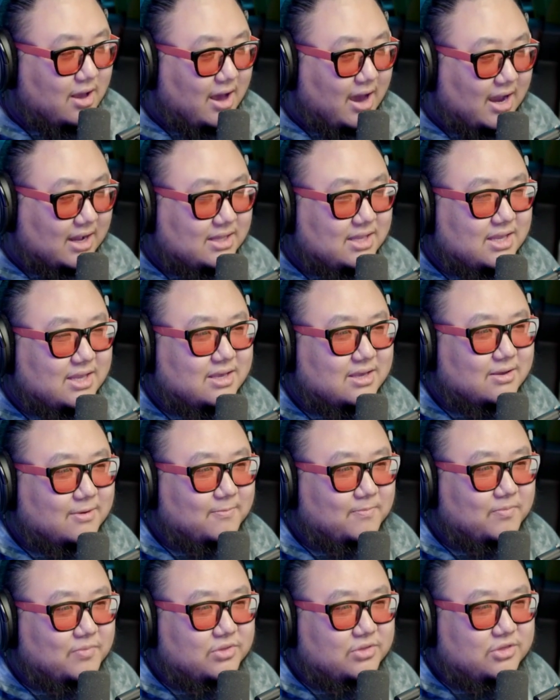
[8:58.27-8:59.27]
I think
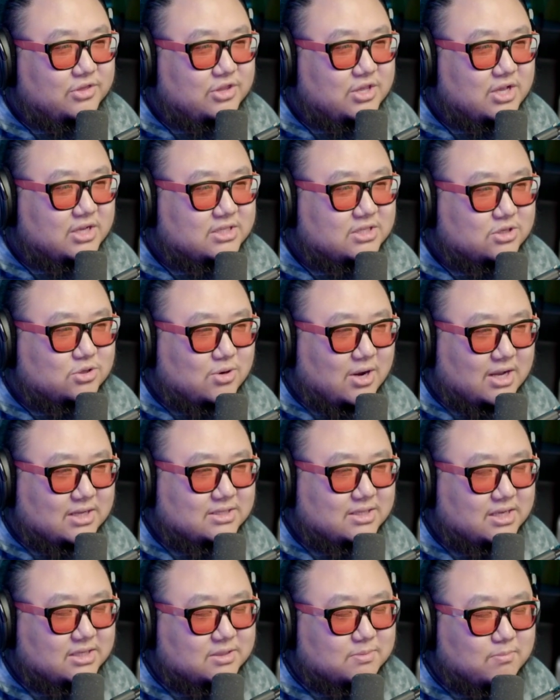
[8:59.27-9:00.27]
this
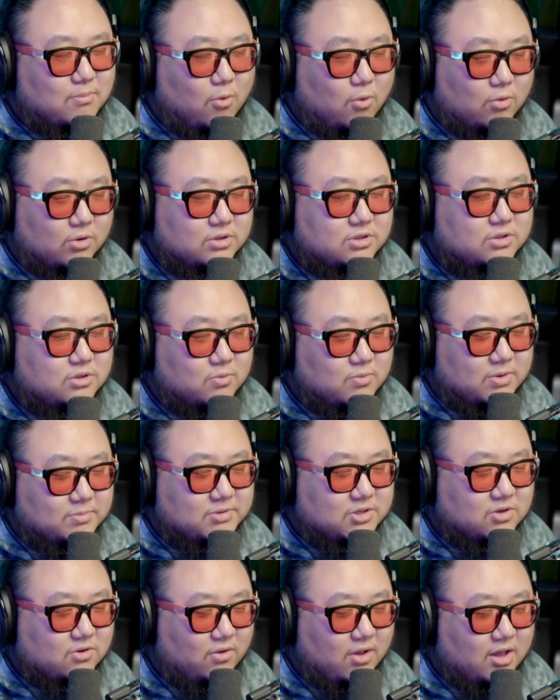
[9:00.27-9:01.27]
translates more into the
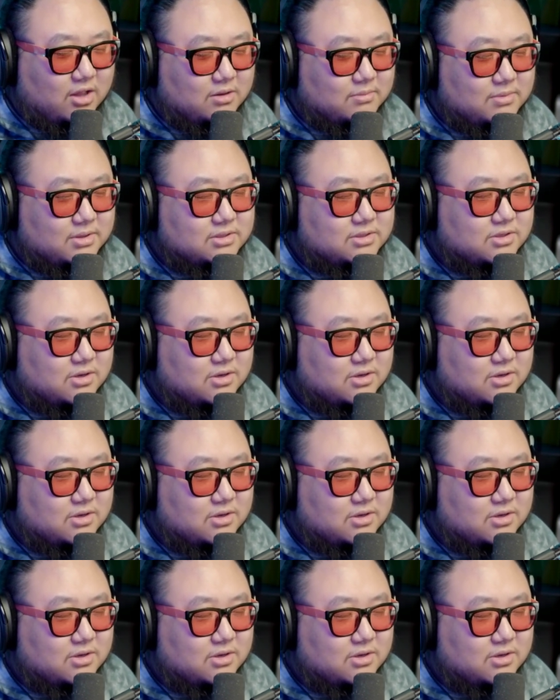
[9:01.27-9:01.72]
whimsical element.